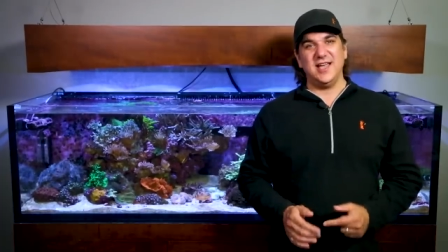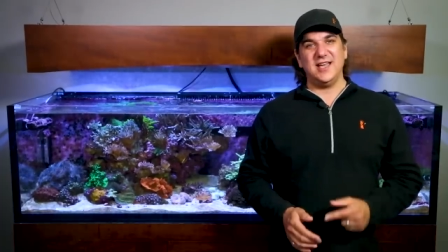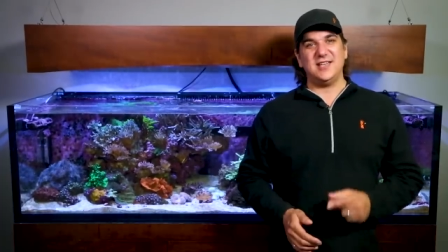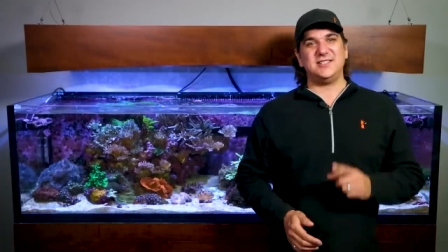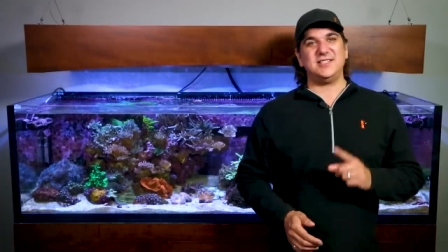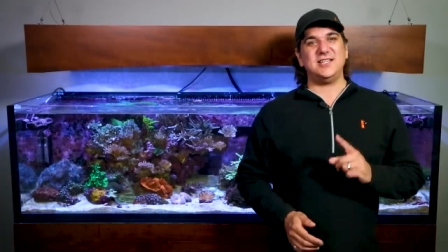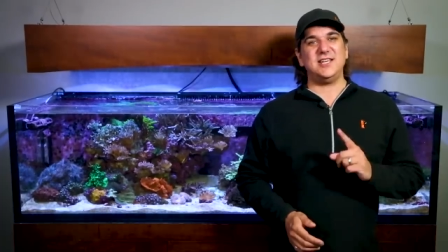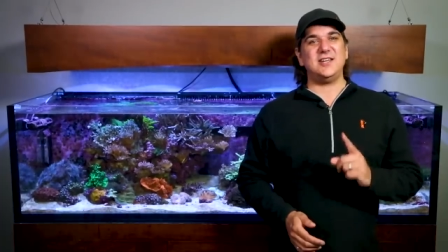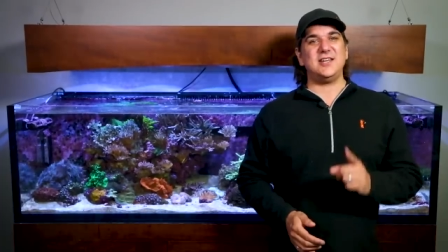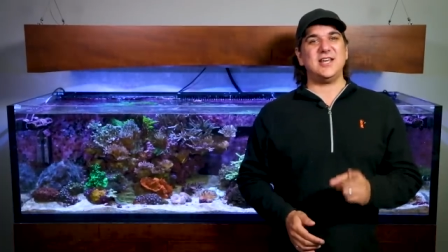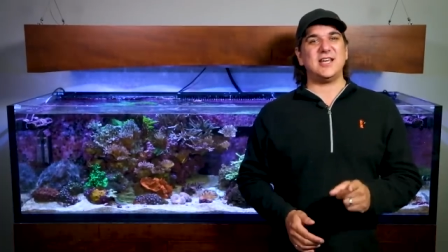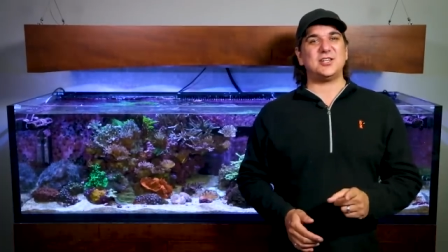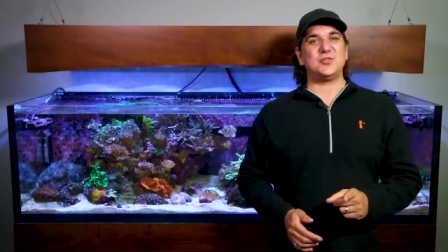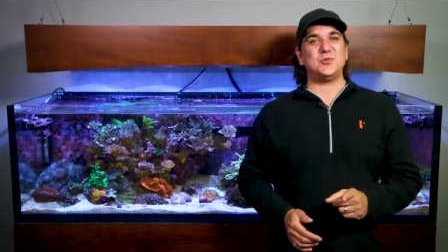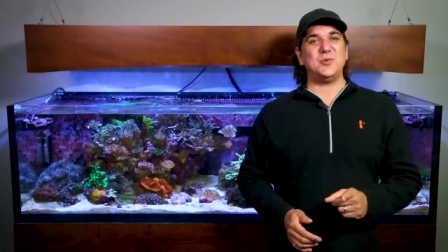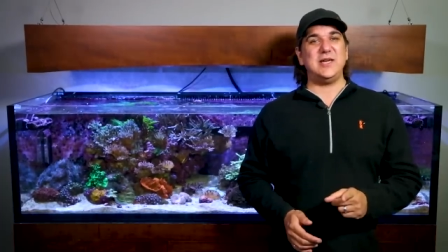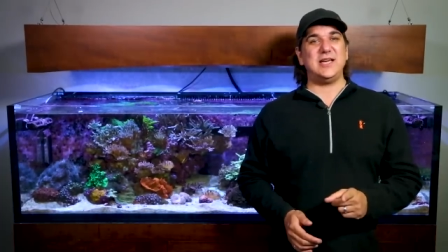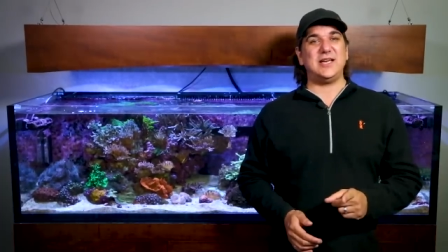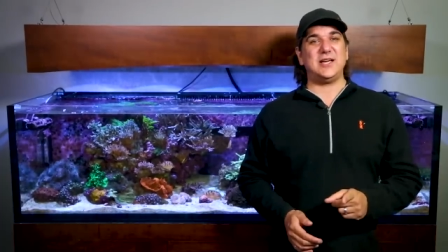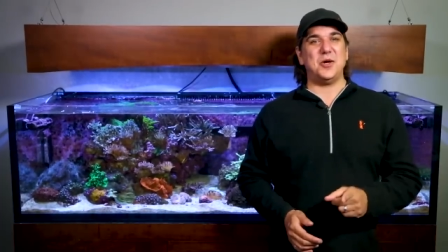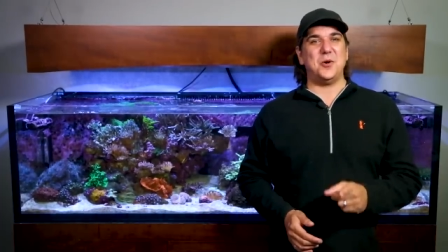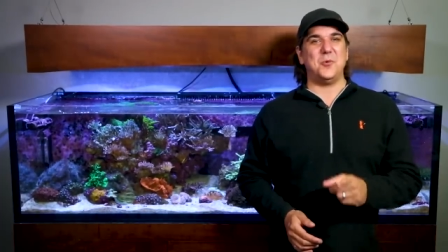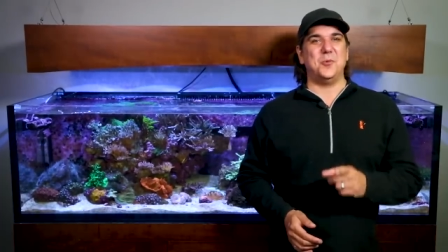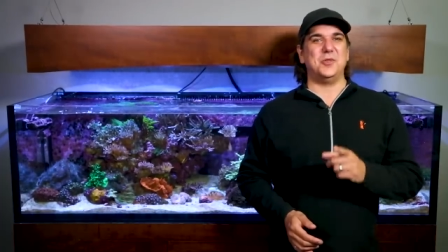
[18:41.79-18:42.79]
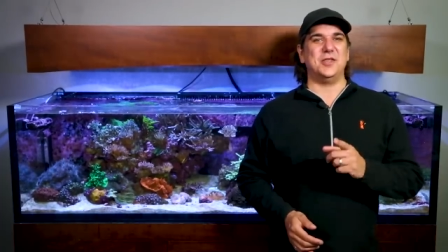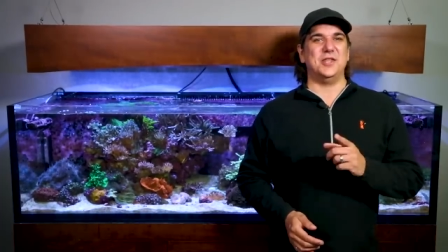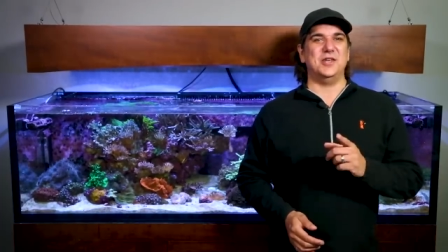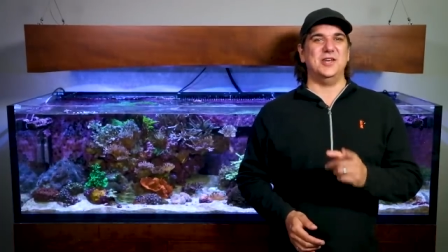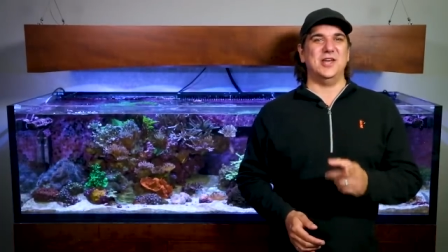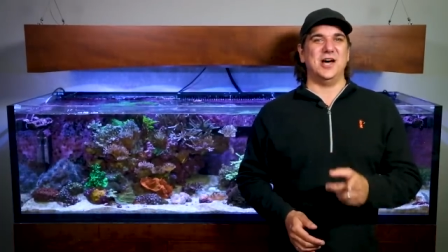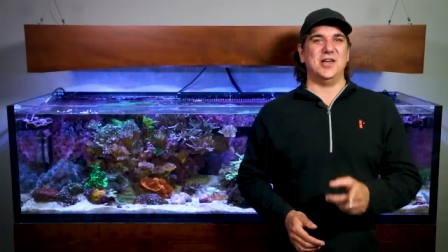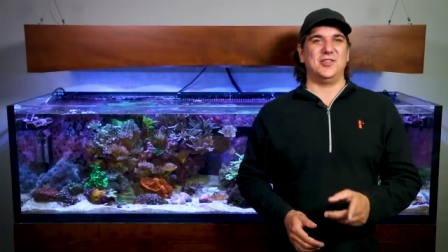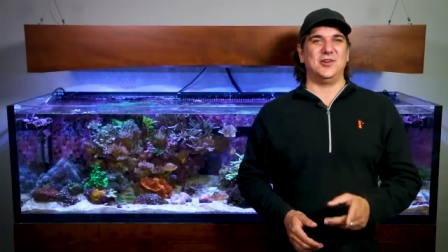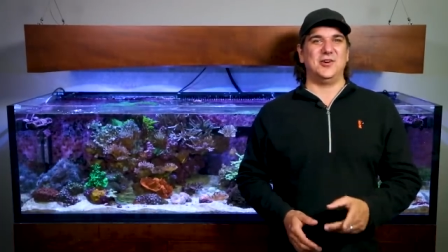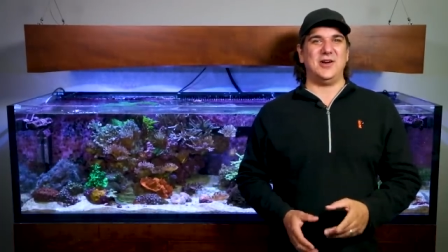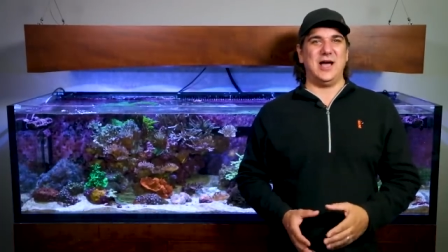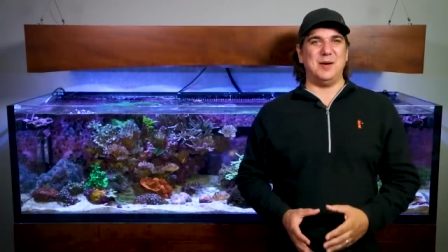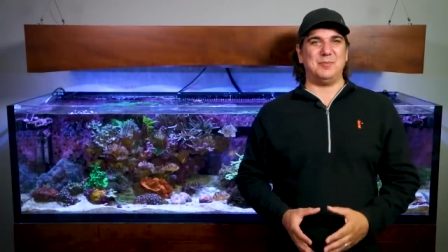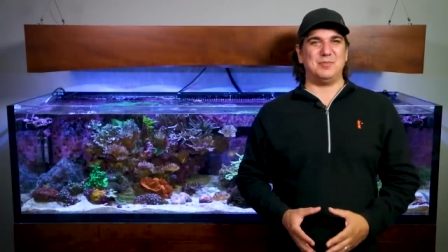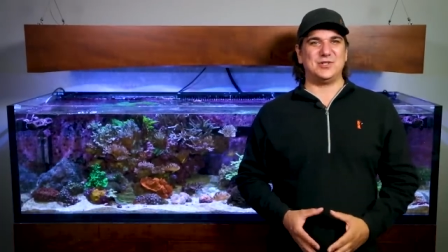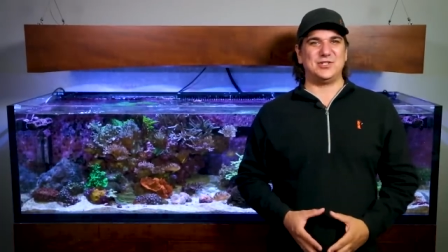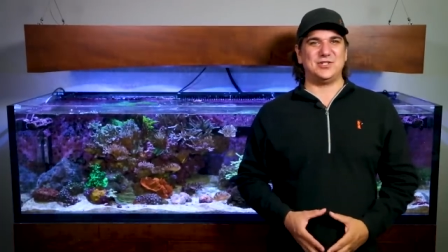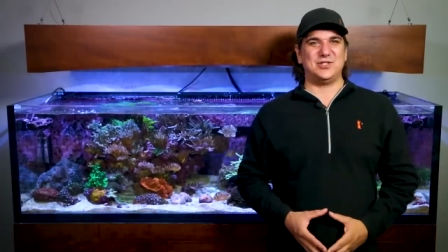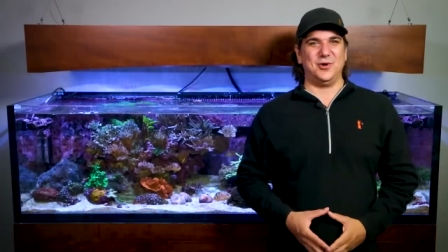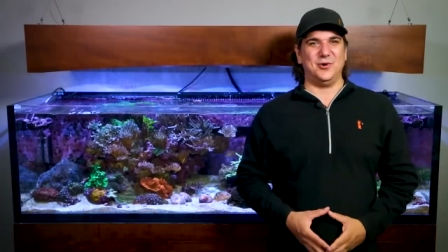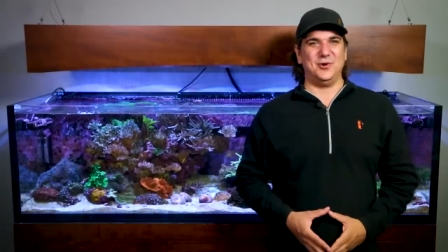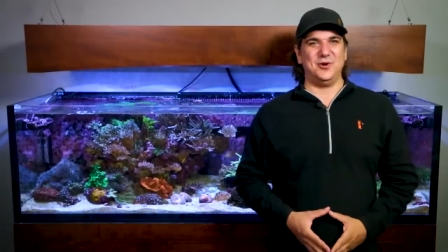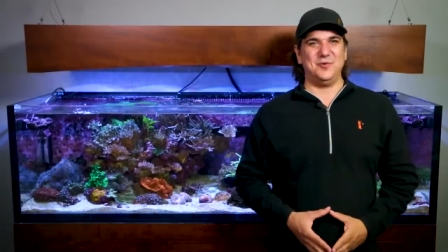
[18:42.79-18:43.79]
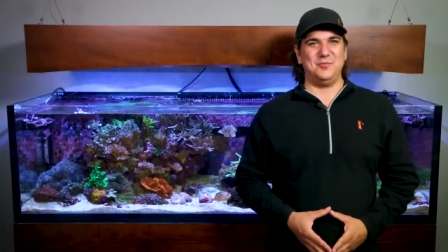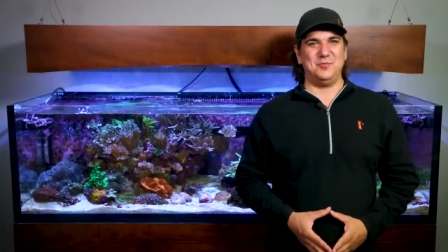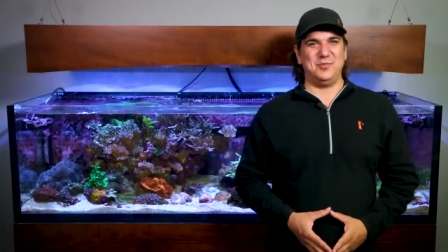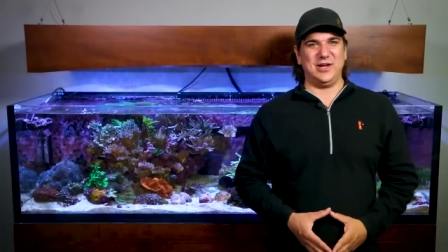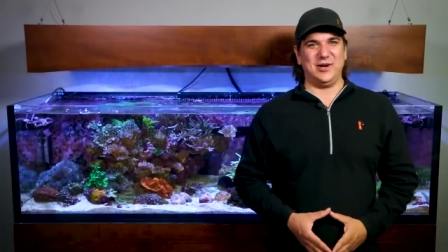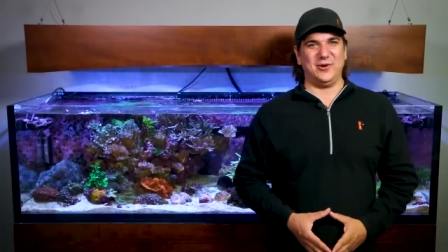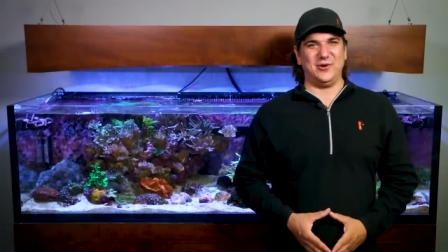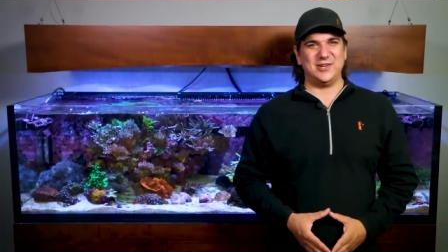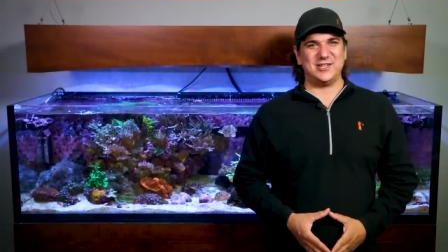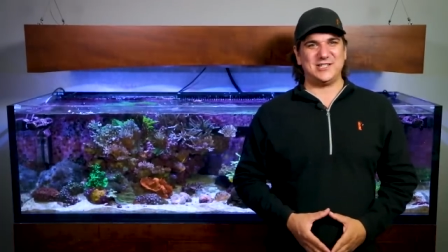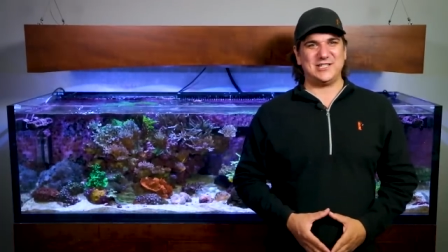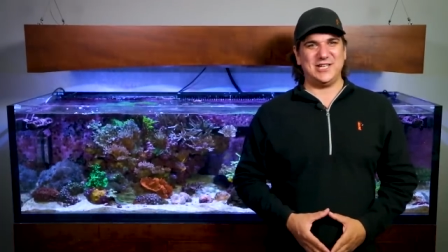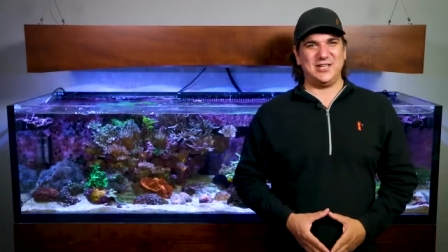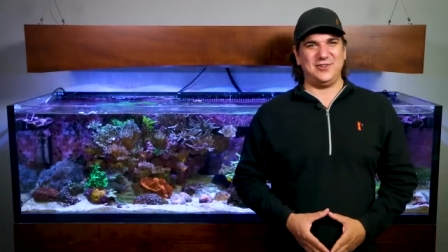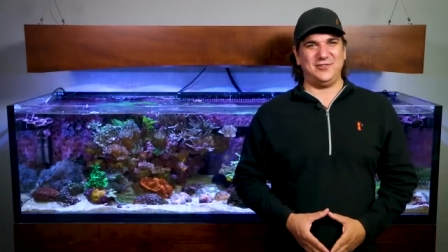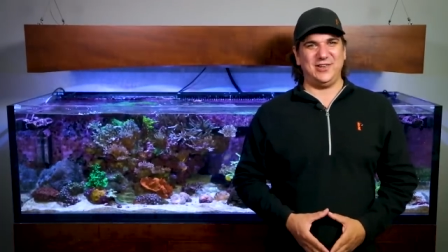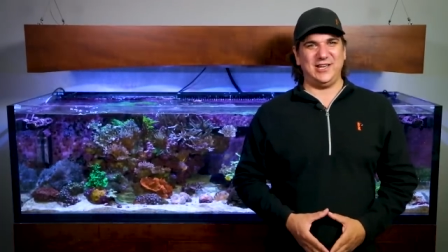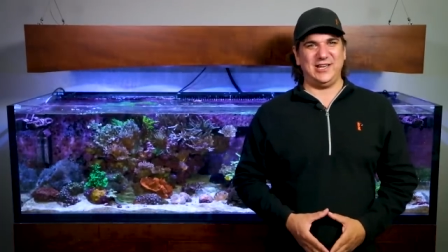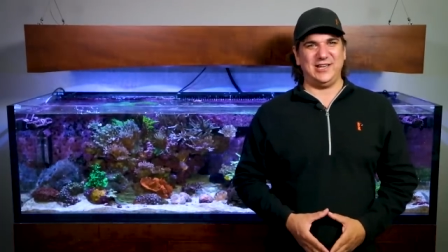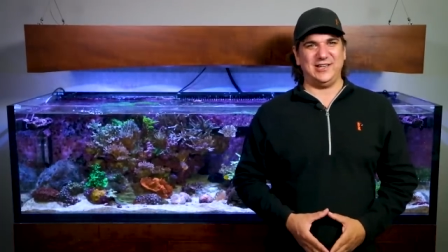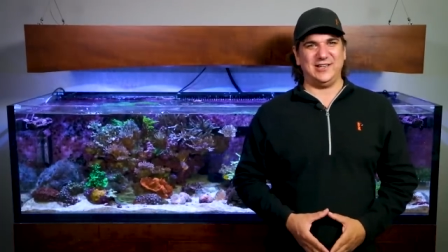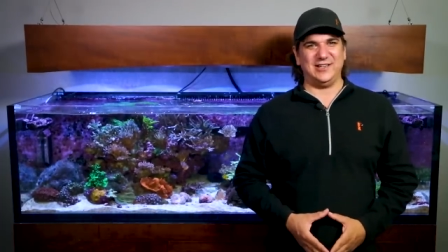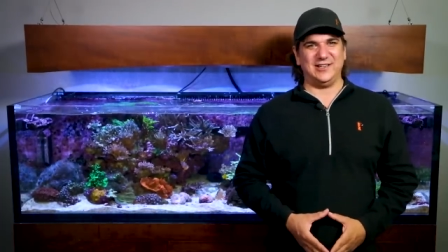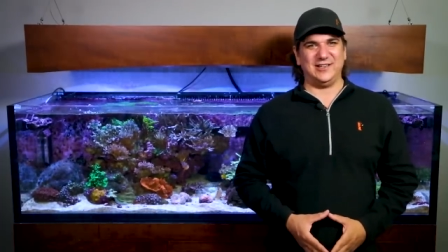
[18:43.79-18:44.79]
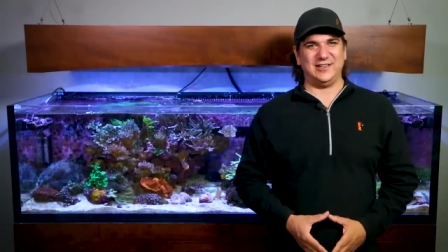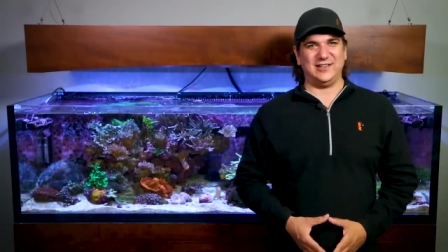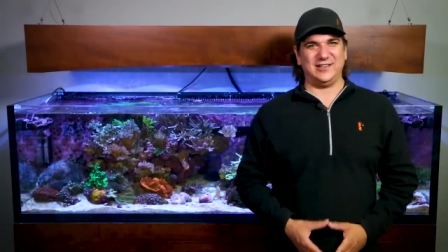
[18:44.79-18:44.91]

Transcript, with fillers: See you next week with another episode of B R S T V.